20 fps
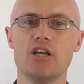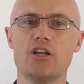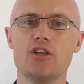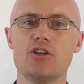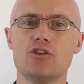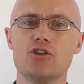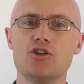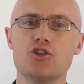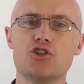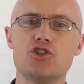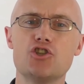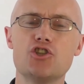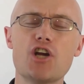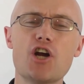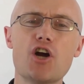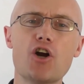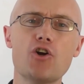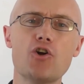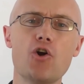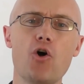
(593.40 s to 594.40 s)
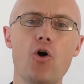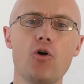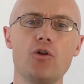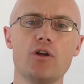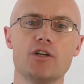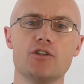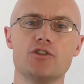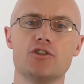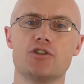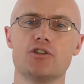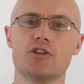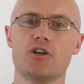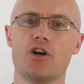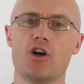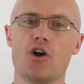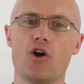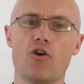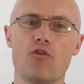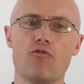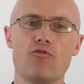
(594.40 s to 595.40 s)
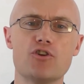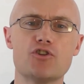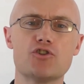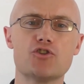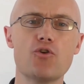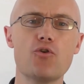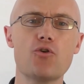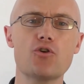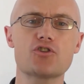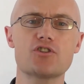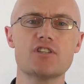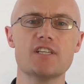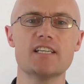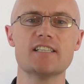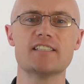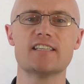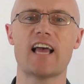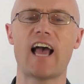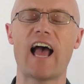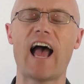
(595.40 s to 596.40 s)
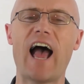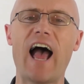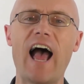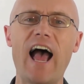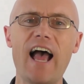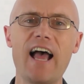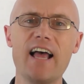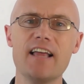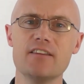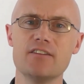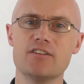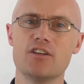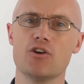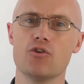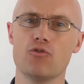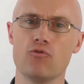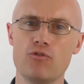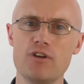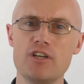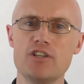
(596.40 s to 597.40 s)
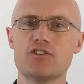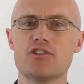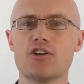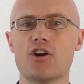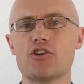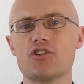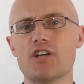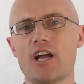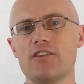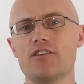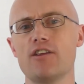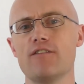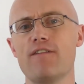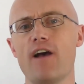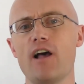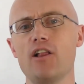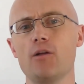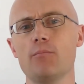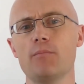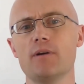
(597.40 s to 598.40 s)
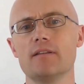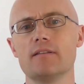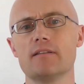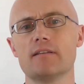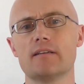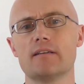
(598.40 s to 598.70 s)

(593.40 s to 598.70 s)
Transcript: to share knowledge, resources and research and development.